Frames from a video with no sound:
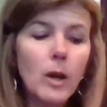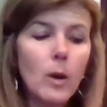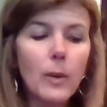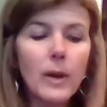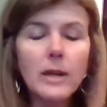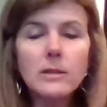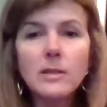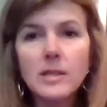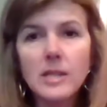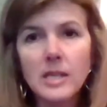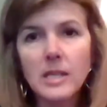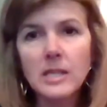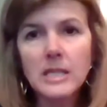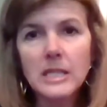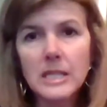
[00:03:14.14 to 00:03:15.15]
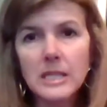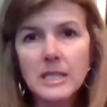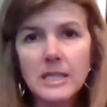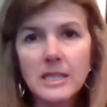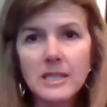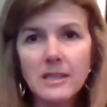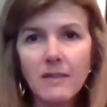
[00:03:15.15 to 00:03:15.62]
We also see in
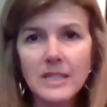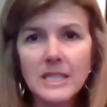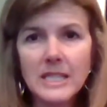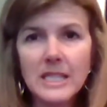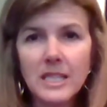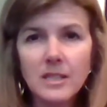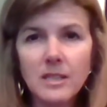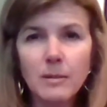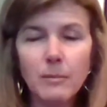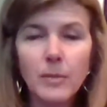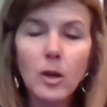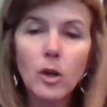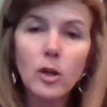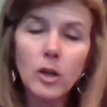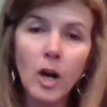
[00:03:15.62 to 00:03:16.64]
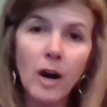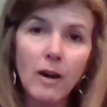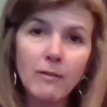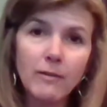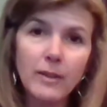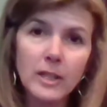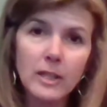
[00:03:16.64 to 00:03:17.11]
1676 some
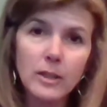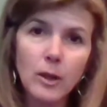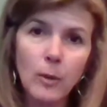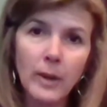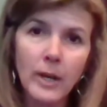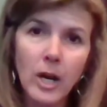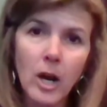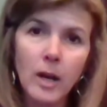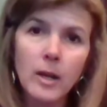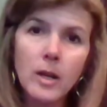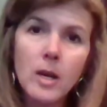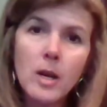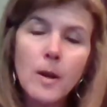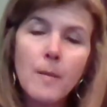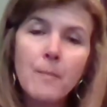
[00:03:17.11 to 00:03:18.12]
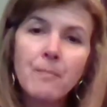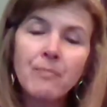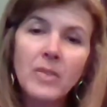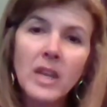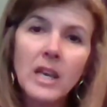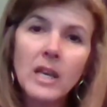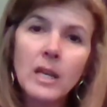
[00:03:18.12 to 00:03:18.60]
conflict going on
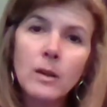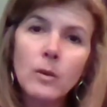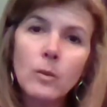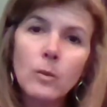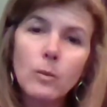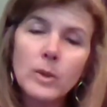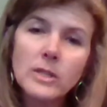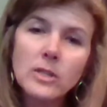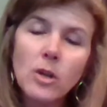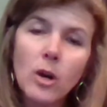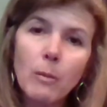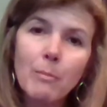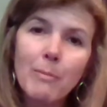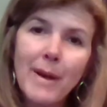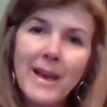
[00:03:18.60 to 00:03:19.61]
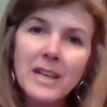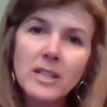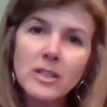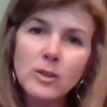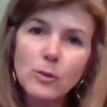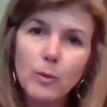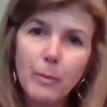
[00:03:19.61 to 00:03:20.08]
in what's called
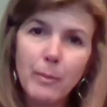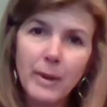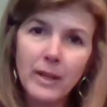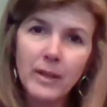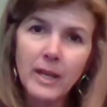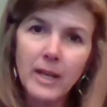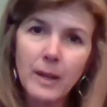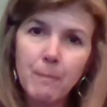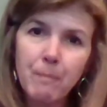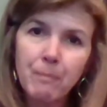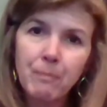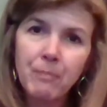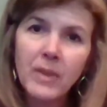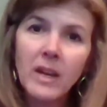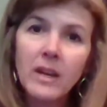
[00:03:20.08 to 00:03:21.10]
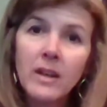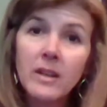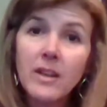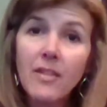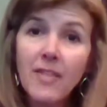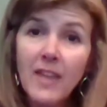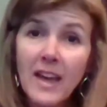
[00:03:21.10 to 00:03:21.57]
Bacon's Rebellion.
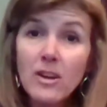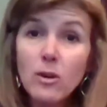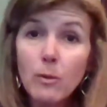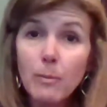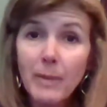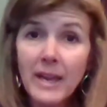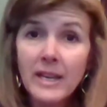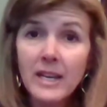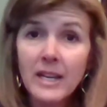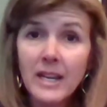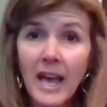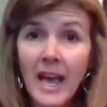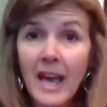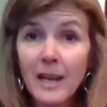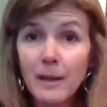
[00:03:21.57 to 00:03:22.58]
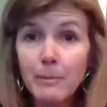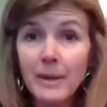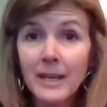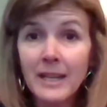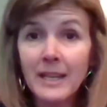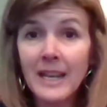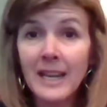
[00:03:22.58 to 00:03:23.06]
Nathaniel Bacon had
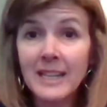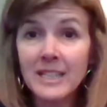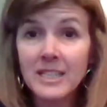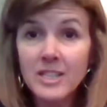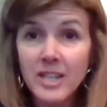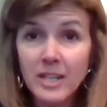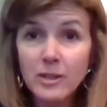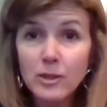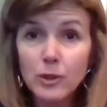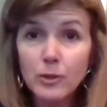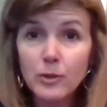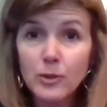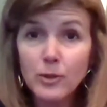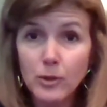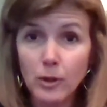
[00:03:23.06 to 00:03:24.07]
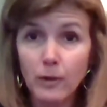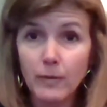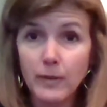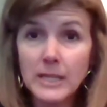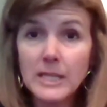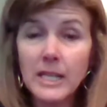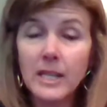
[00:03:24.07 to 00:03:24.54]
been an indentured
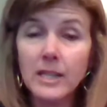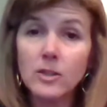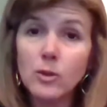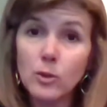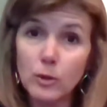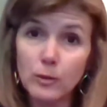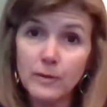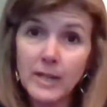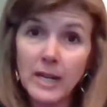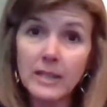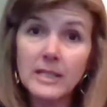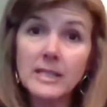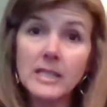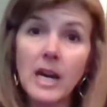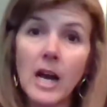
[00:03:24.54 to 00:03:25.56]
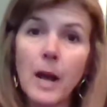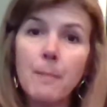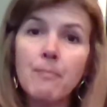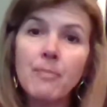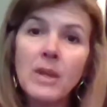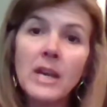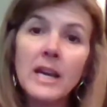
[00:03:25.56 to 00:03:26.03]
servant. He had served out his time,
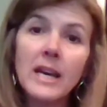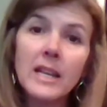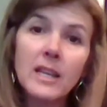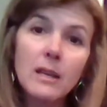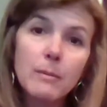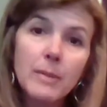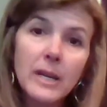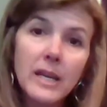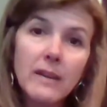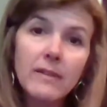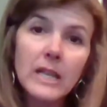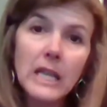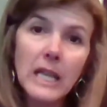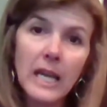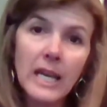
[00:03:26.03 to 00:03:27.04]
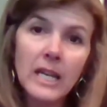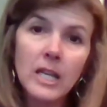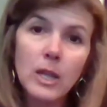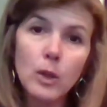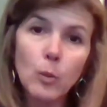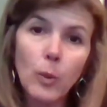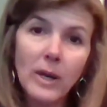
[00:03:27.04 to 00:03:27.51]
and he had been given land
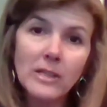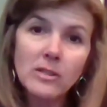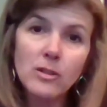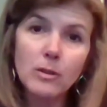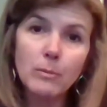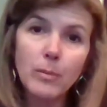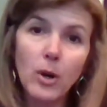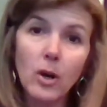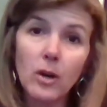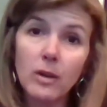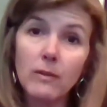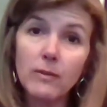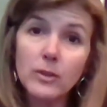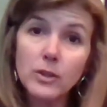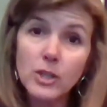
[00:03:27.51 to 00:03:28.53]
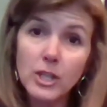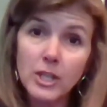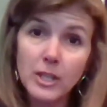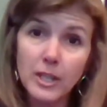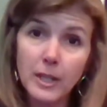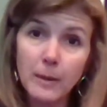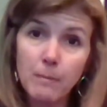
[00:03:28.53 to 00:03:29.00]
in the western part of
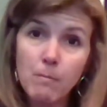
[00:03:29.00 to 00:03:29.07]
Virginia.